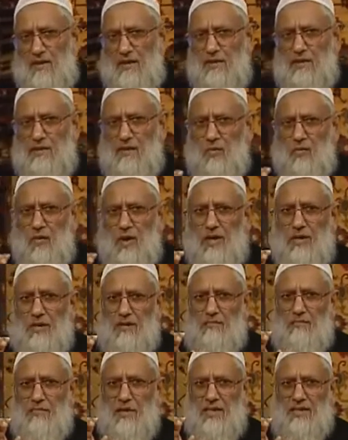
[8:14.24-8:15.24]
The word
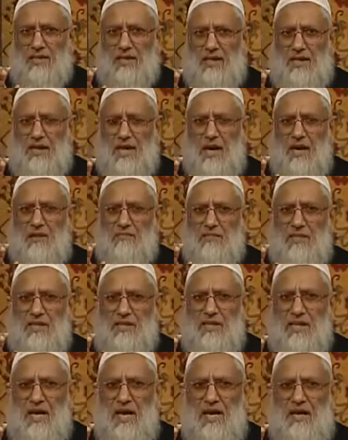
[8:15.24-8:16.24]
mathal or
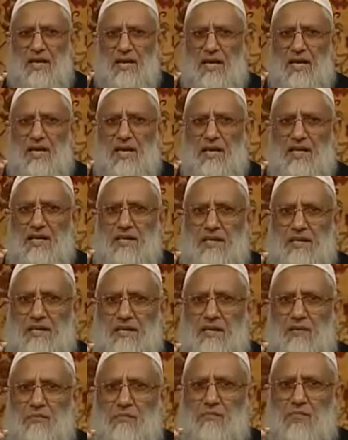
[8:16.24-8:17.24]
mithal
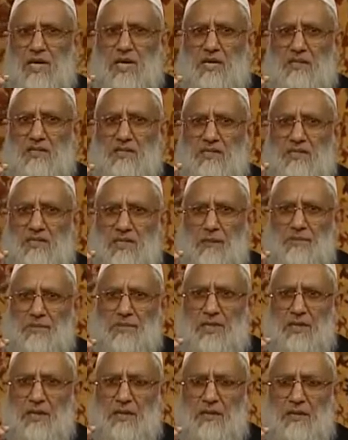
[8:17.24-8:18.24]
here means
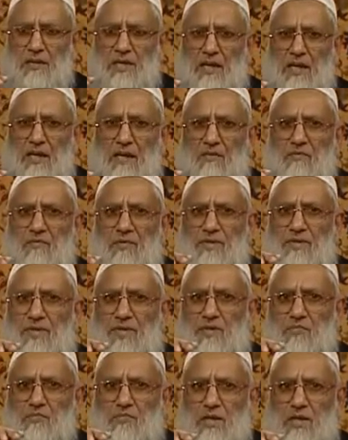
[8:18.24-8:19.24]
something which
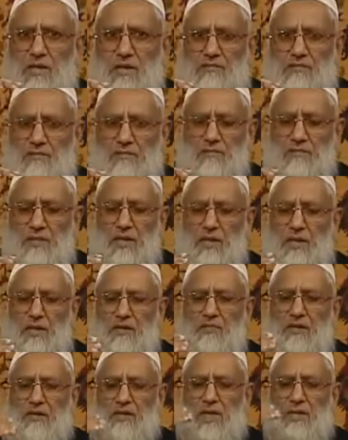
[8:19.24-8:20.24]
has become
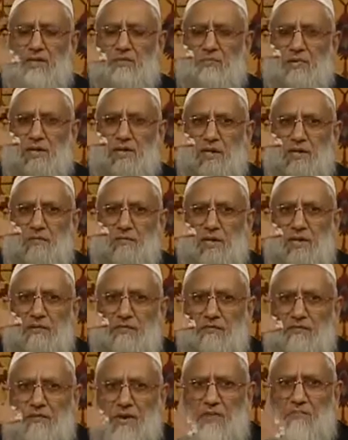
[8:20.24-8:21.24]
a
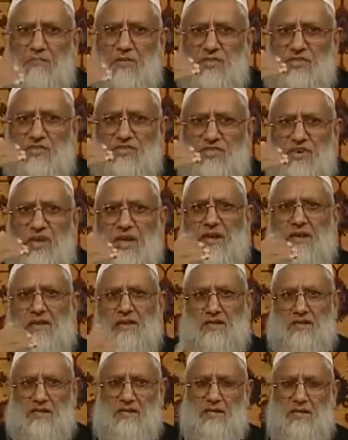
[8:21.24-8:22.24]
famous
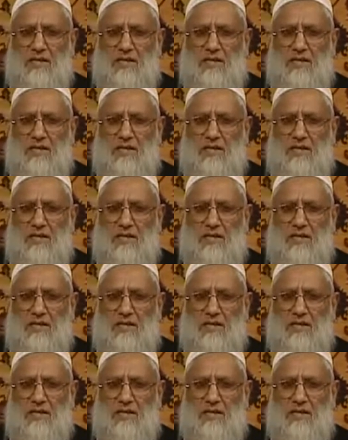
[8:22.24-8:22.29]
saying.